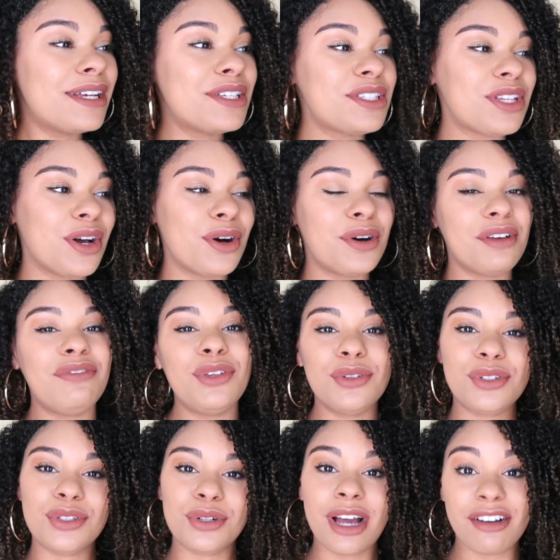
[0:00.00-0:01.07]
So if
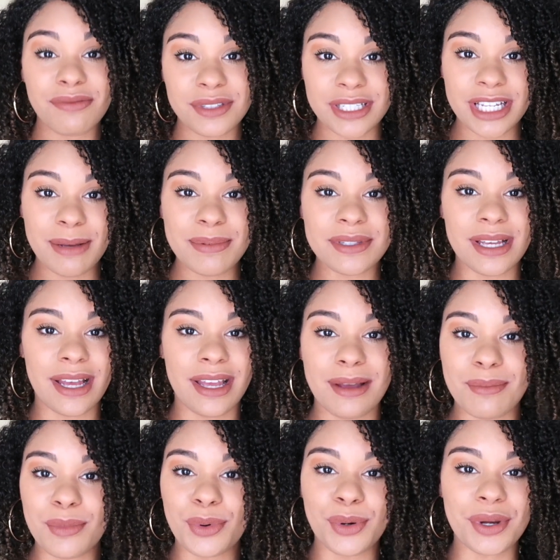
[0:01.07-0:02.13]
you do have tips, I
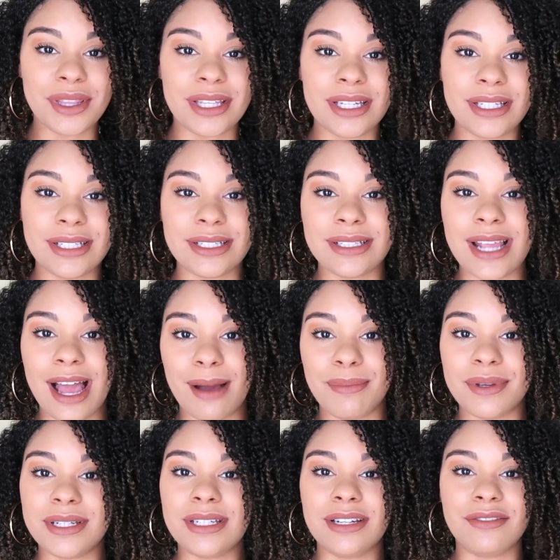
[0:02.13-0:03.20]
am more than
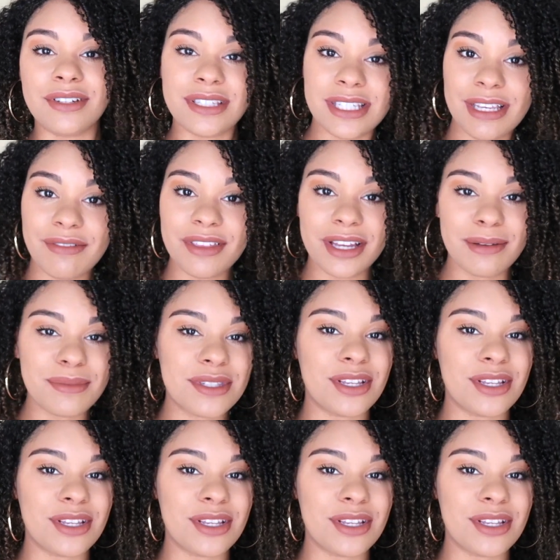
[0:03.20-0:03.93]
happy to receive them.